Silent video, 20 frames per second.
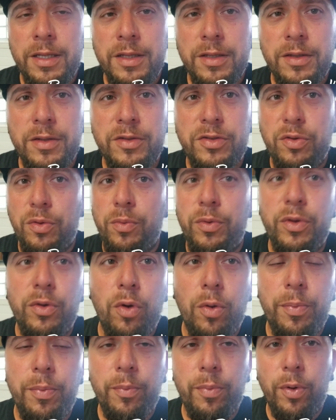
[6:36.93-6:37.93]
So when you
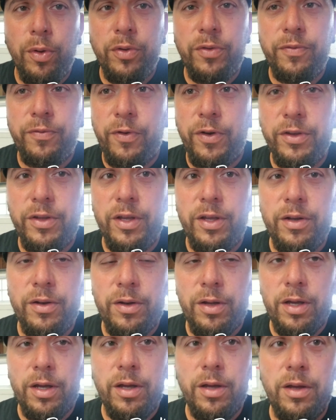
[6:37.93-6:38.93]
open both front and
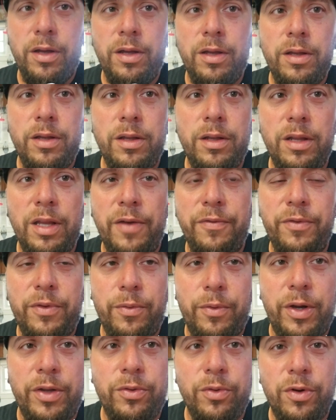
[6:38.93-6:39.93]
left and
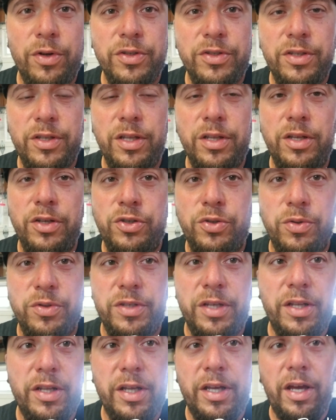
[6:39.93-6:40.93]
right doors, it shows the
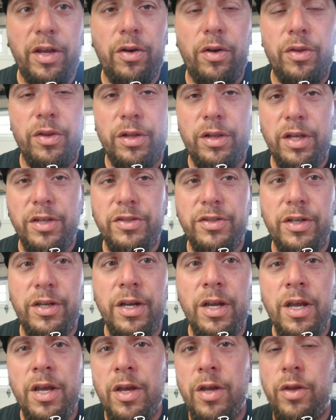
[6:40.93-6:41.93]
indicator on the cluster.
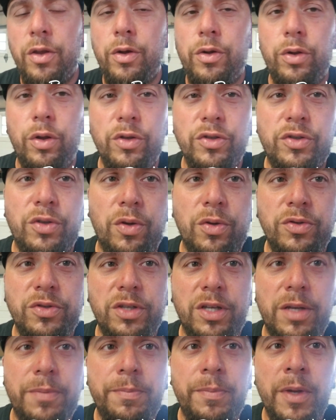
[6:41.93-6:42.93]
You close those
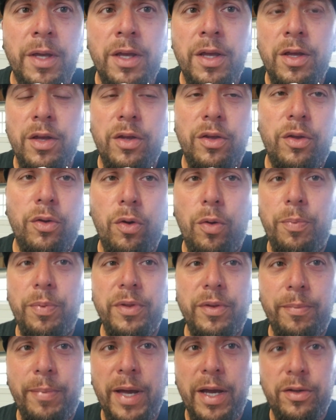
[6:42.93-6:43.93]
up, you open
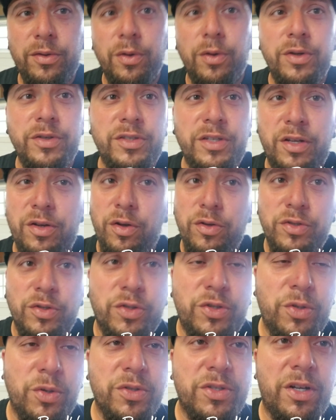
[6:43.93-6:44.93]
the back doors, it also
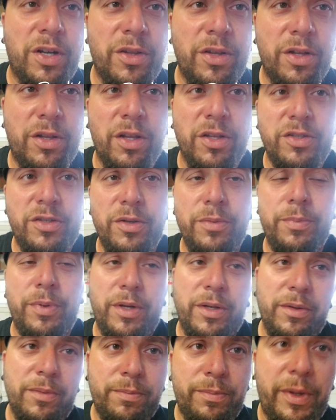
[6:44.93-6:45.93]
shows it on the cluster,
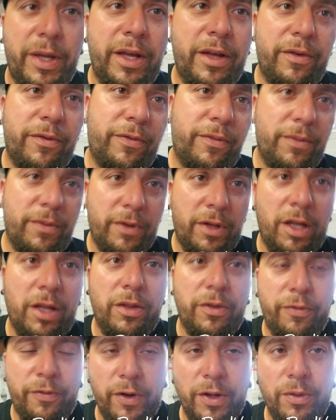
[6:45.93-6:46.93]
but being the
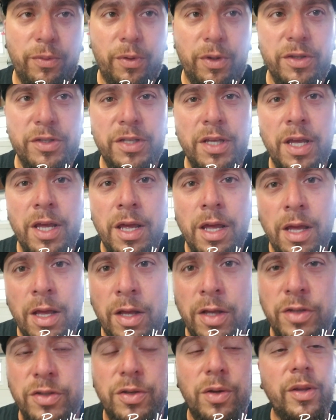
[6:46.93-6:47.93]
front ones.
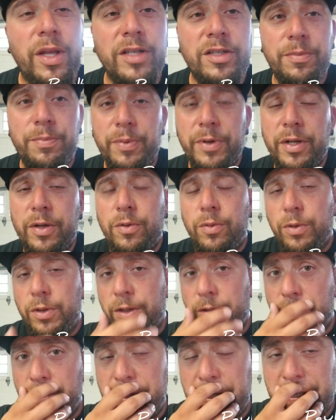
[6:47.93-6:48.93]
So that's a pretty cool
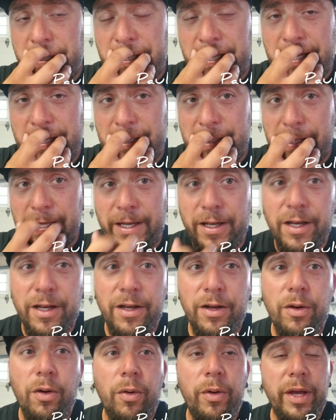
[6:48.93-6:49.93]
little neat thing, like
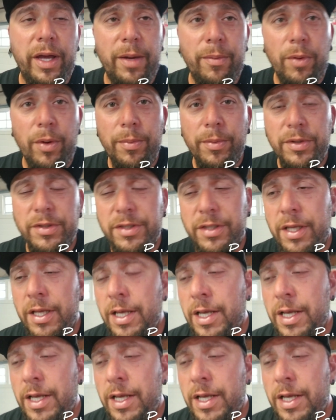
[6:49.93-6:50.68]
OEM almost.